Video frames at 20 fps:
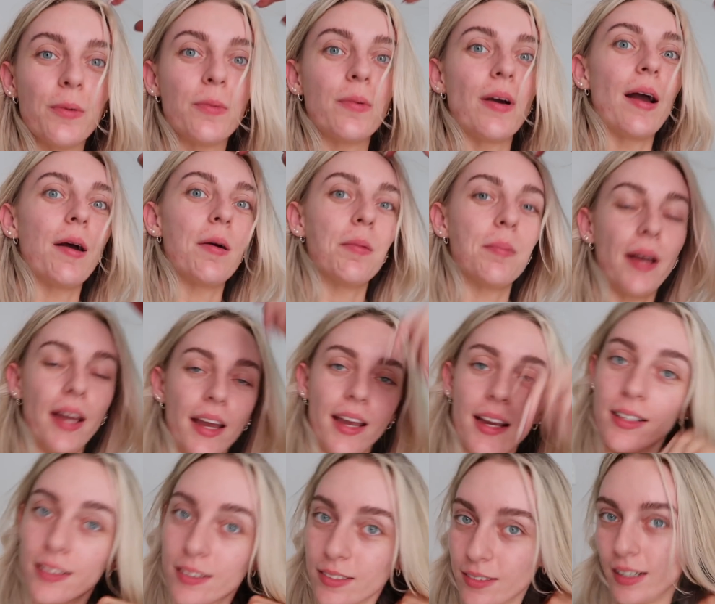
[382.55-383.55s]
Wow, my
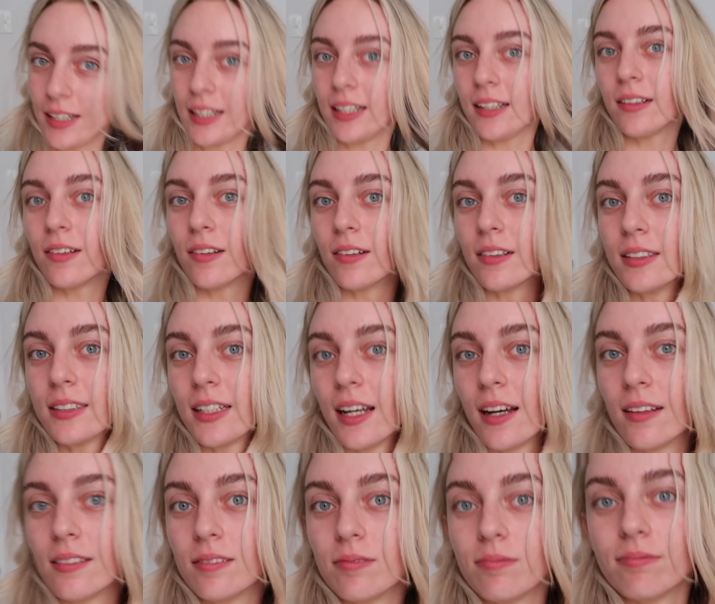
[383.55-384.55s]
hair's already gone
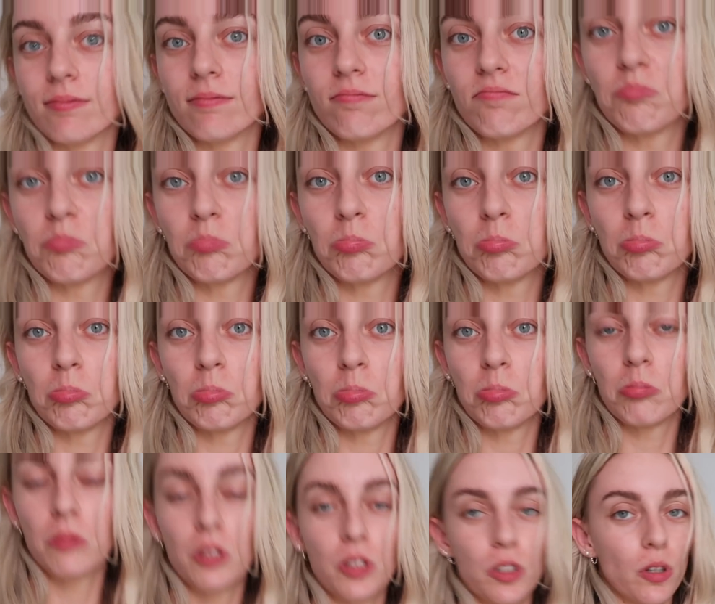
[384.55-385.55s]
down
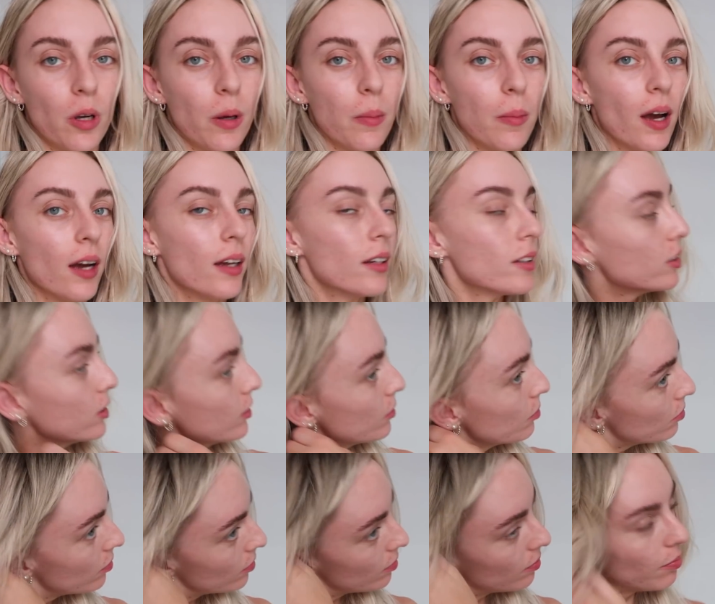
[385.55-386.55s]
so much.
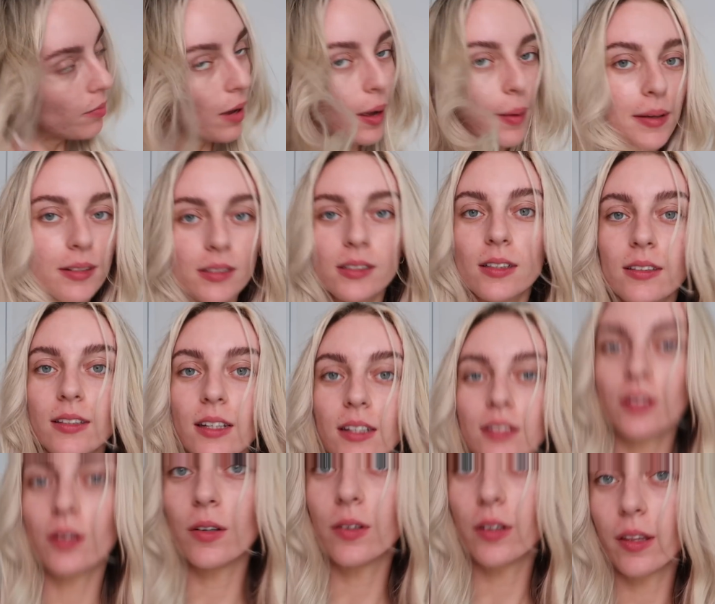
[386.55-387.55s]
Maybe it's because I
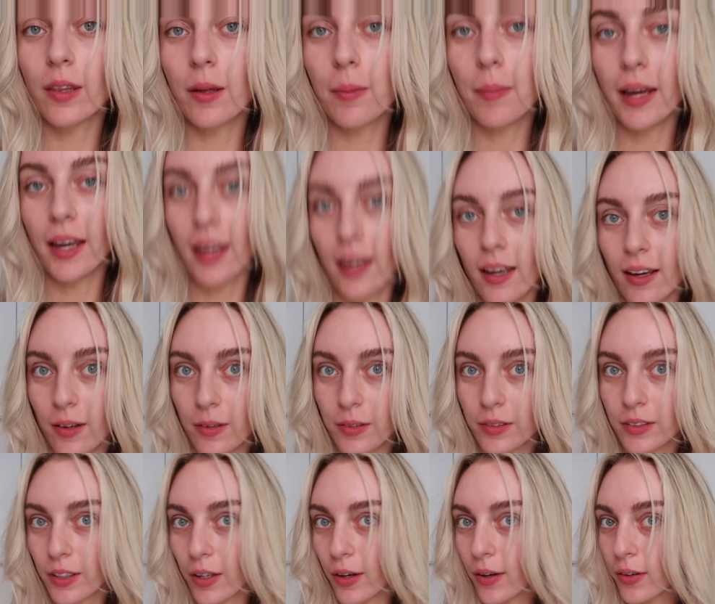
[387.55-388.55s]
told her that my hair
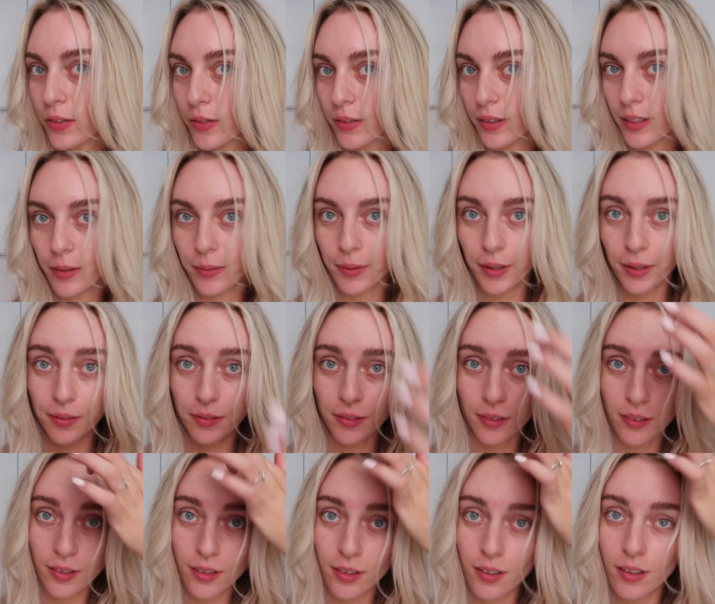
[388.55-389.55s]
holds curls really well,
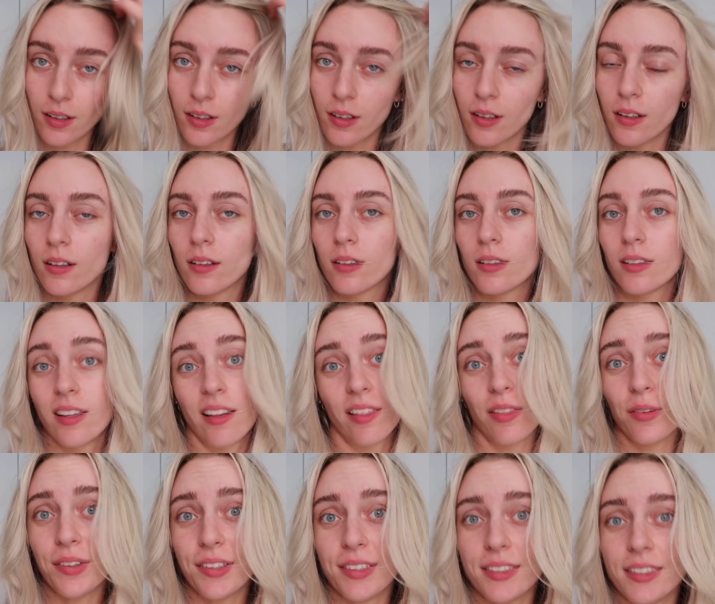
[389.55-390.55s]
because I
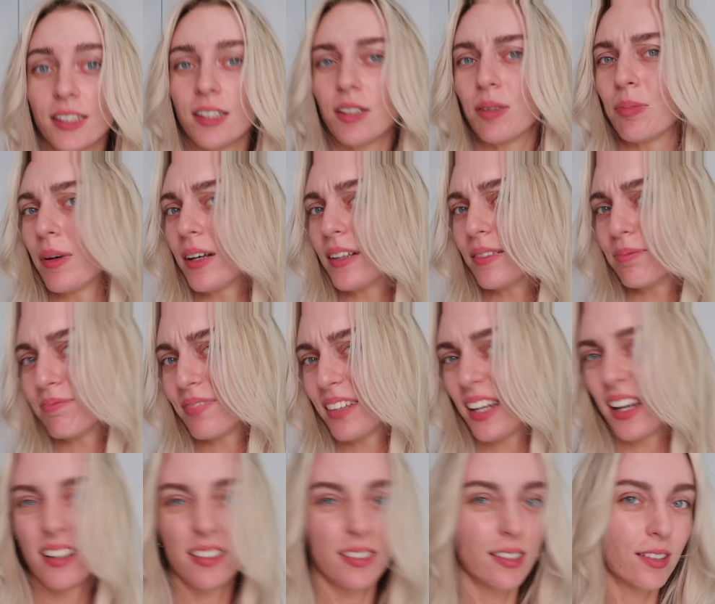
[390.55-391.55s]
thought it did, but
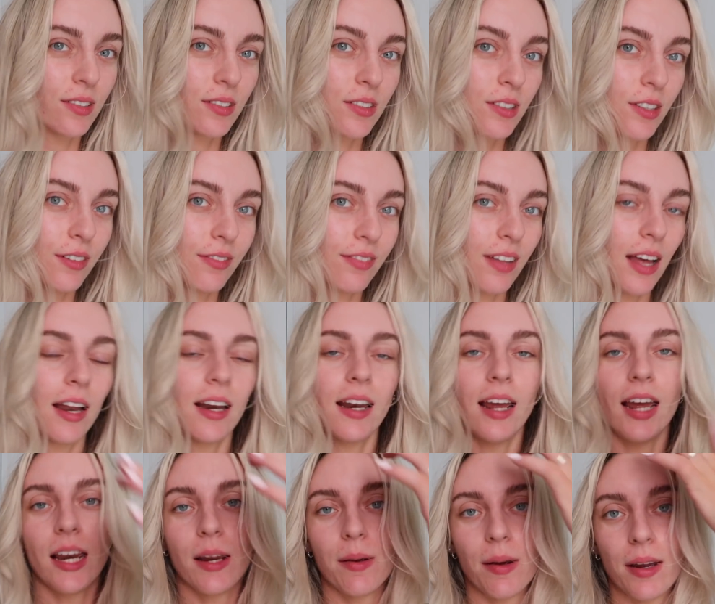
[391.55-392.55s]
yeah, it's gone so flat.
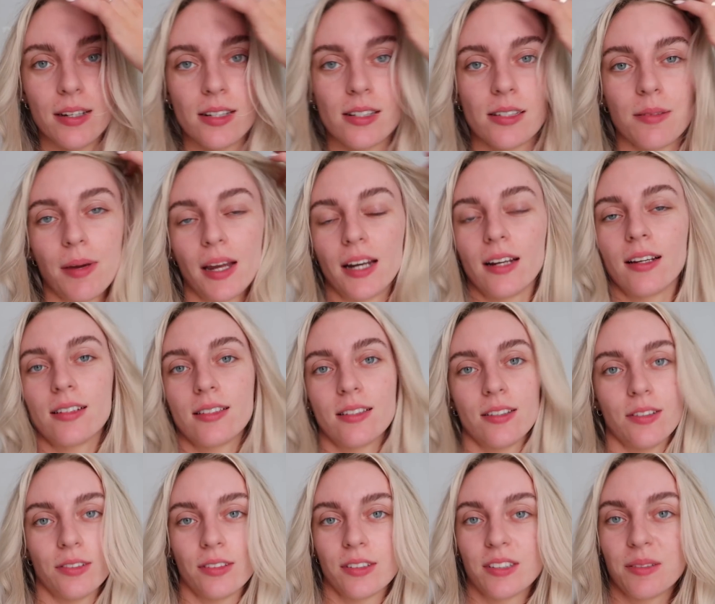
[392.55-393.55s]
Anyway, it doesn't matter. It
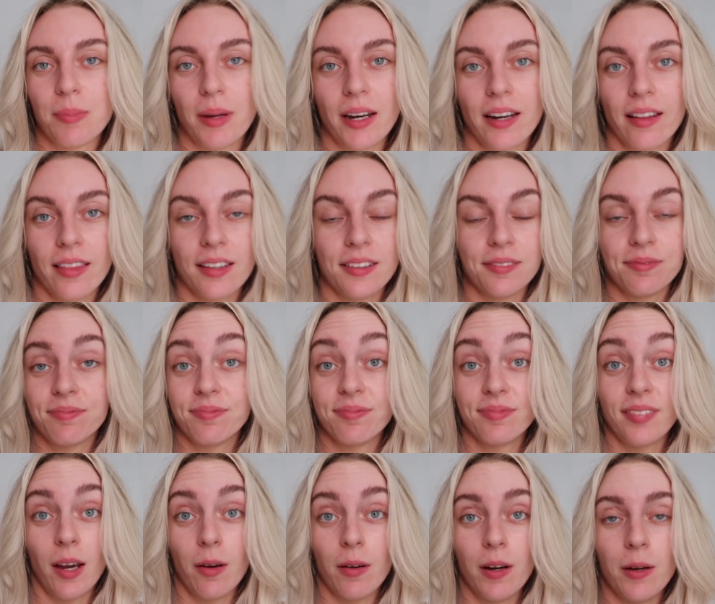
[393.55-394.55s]
still looks better than
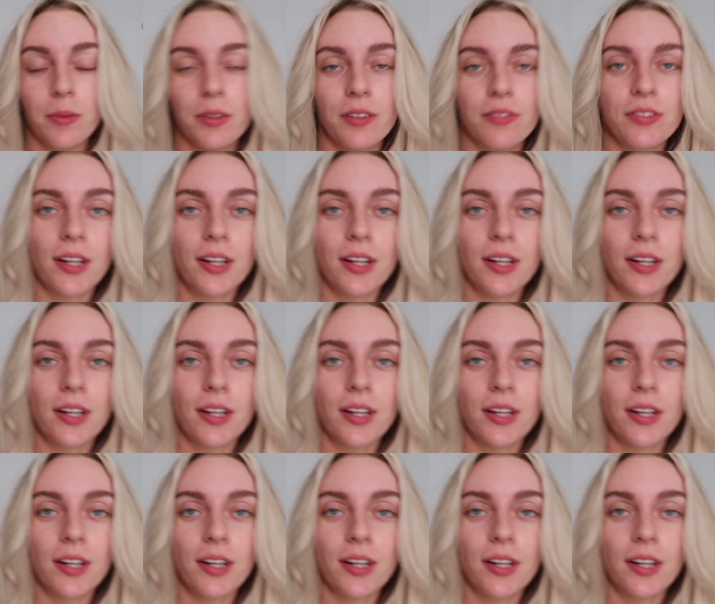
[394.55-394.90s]
how I would have